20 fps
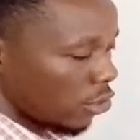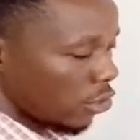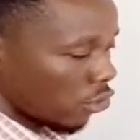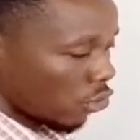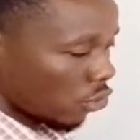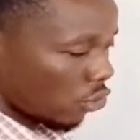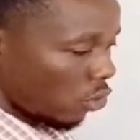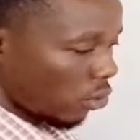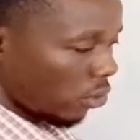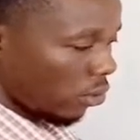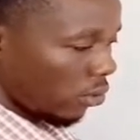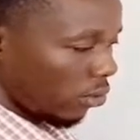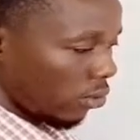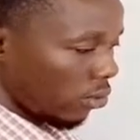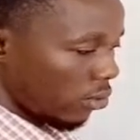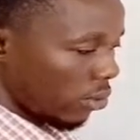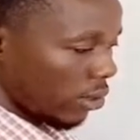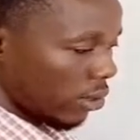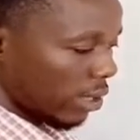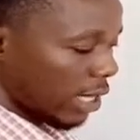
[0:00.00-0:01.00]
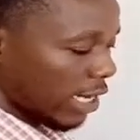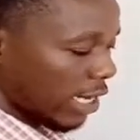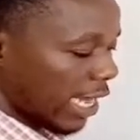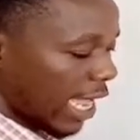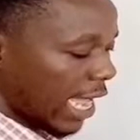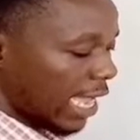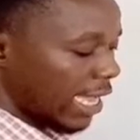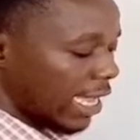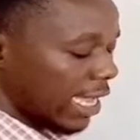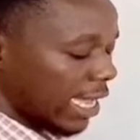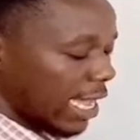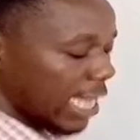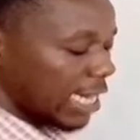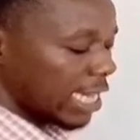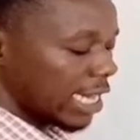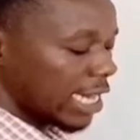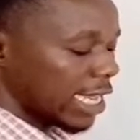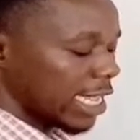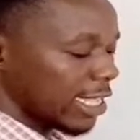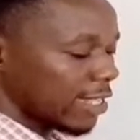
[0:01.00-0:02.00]
So the 9
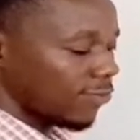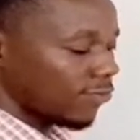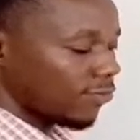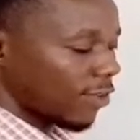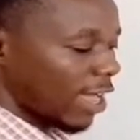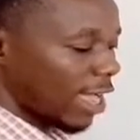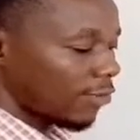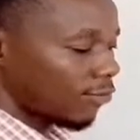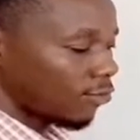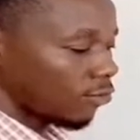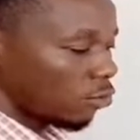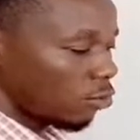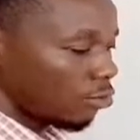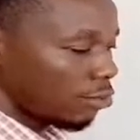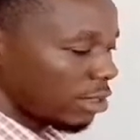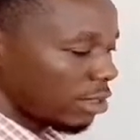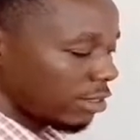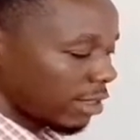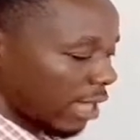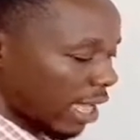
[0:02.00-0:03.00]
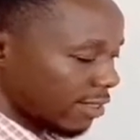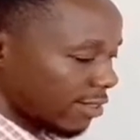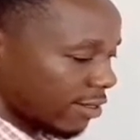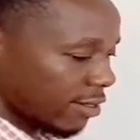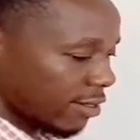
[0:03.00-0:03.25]
and -5 will meet at